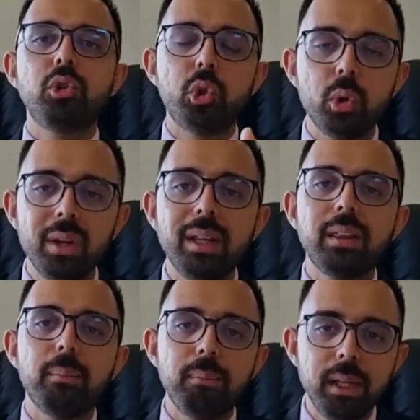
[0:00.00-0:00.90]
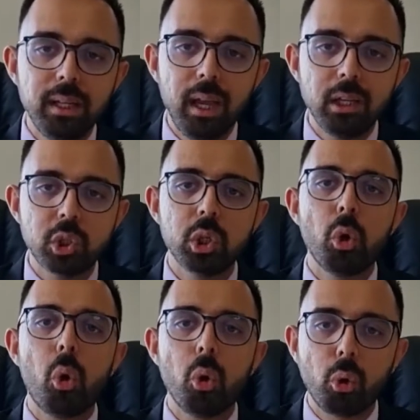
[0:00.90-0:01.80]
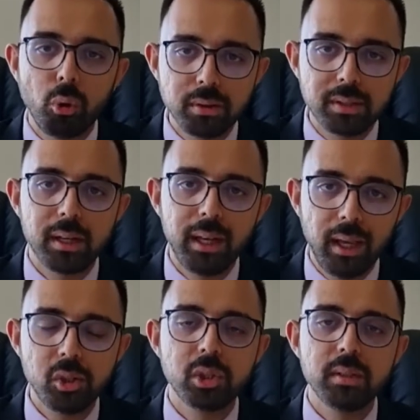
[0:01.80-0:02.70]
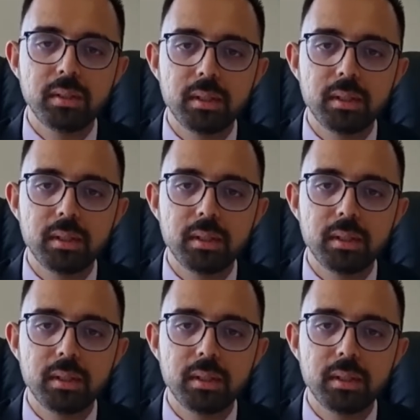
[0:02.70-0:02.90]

during the mediation or conciliation